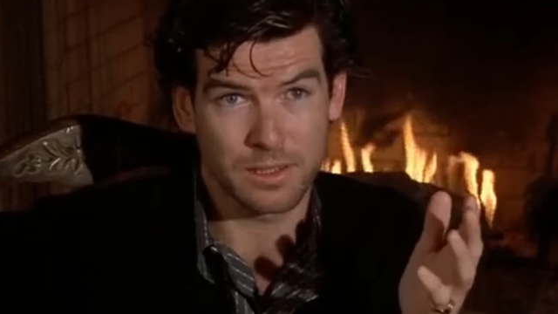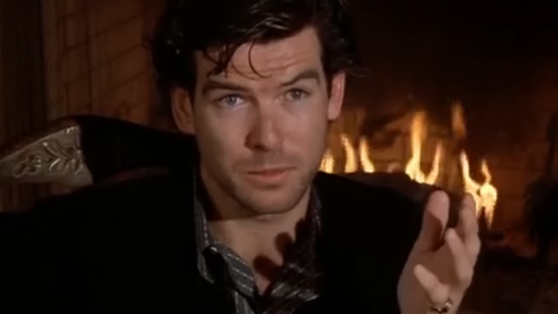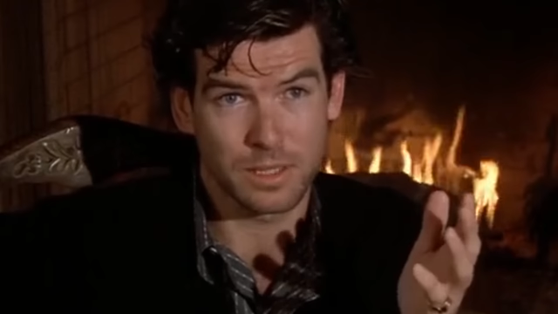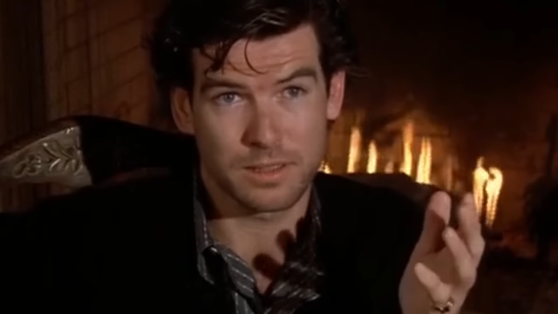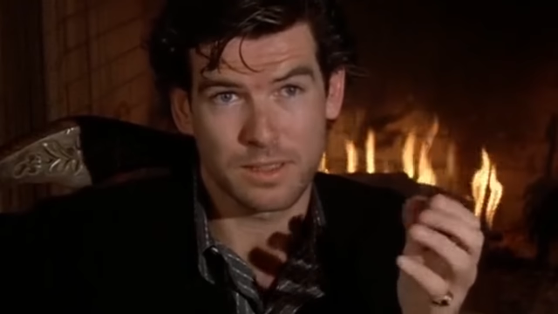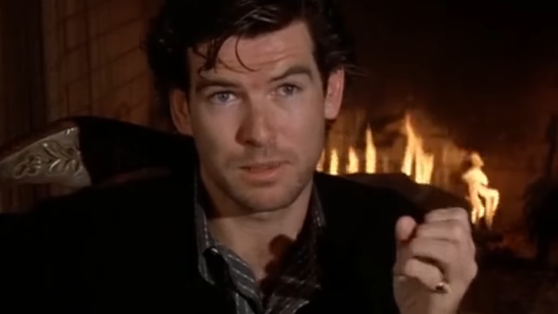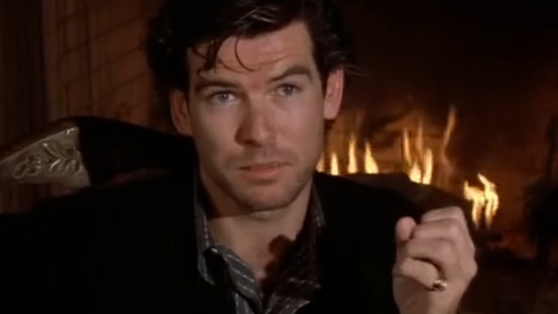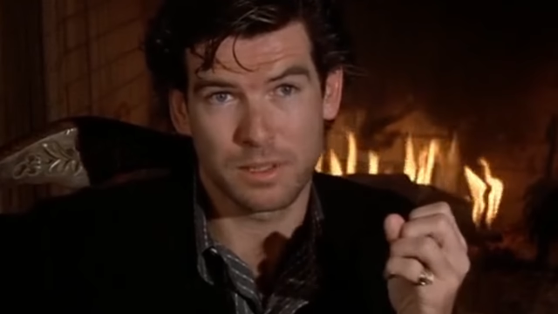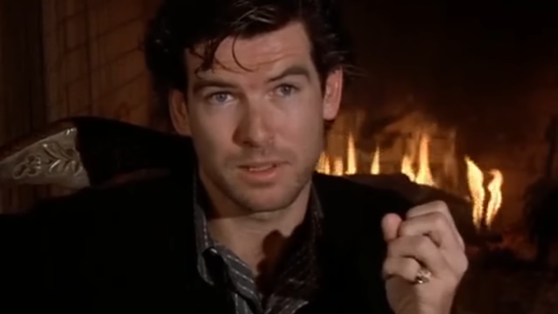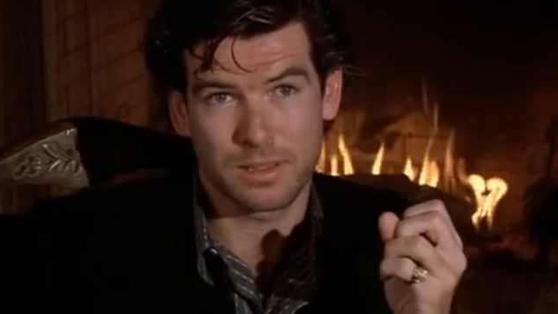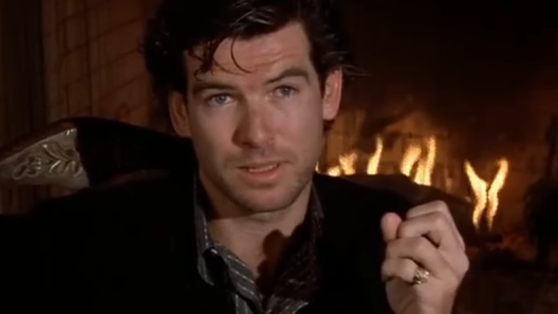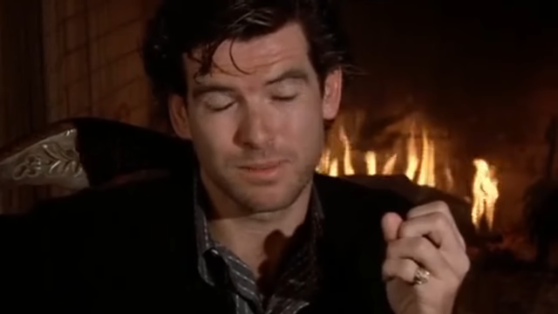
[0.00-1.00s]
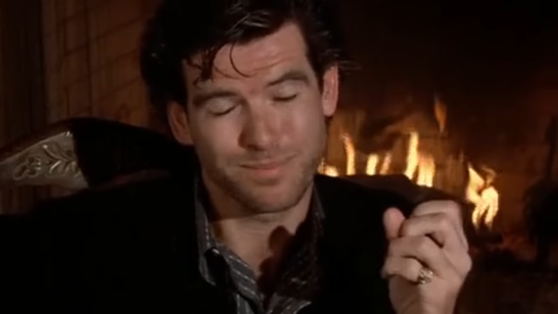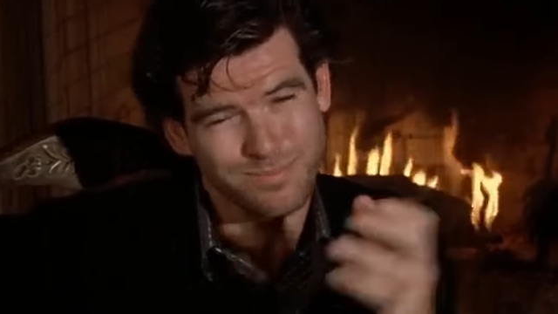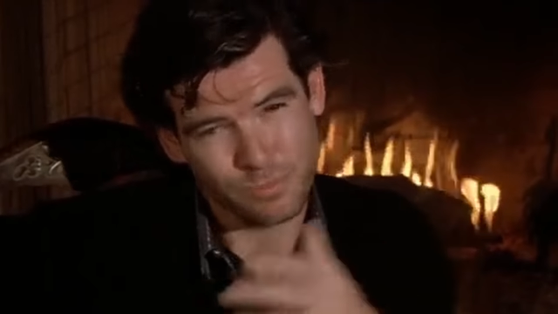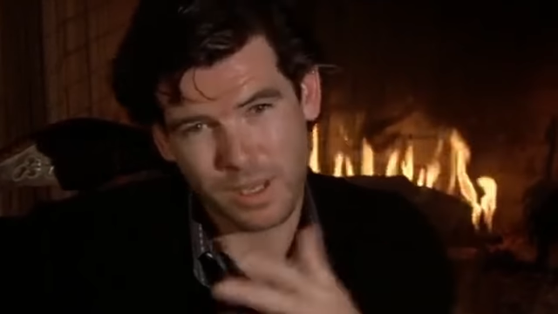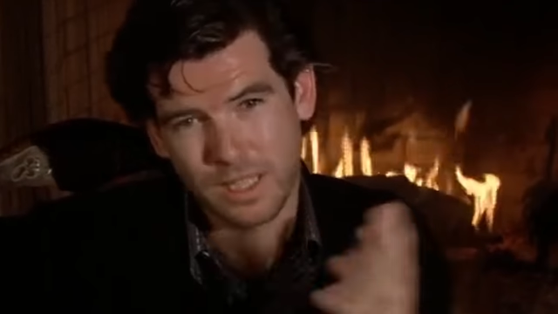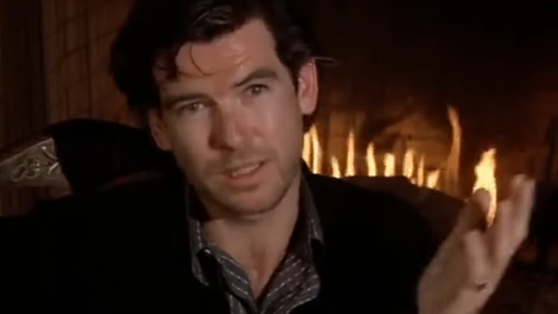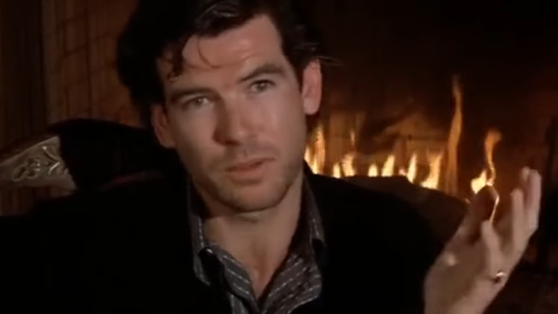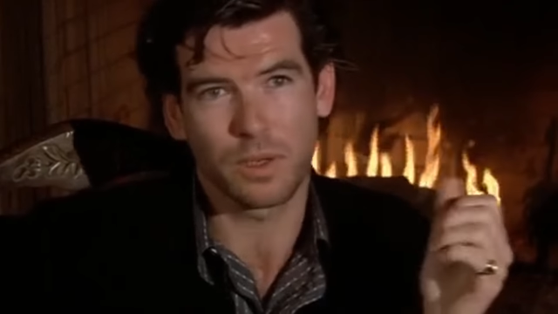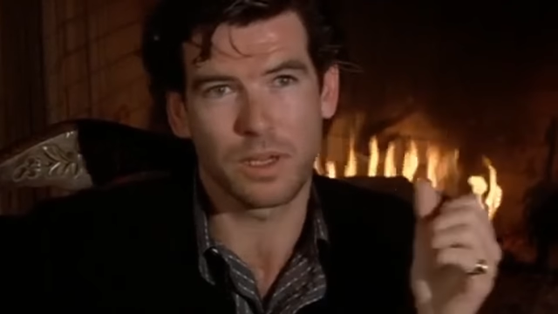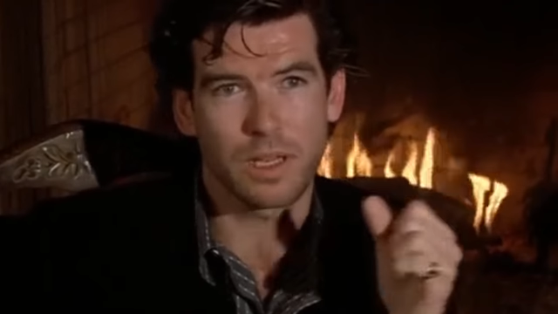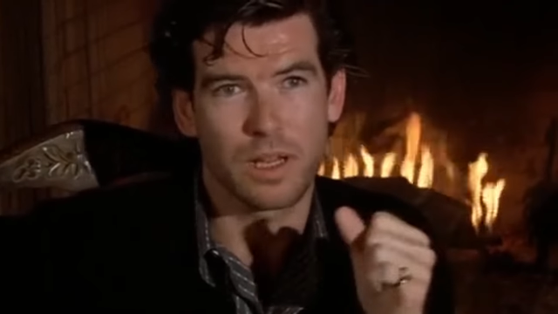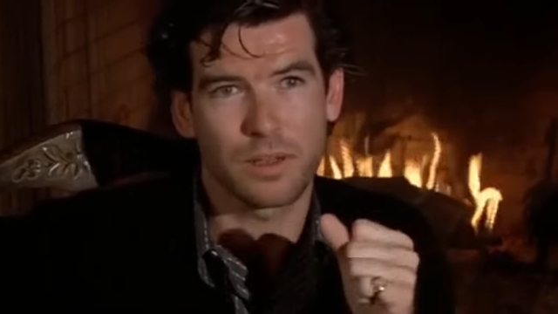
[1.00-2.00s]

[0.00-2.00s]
In nineteen eighty-two, at the age of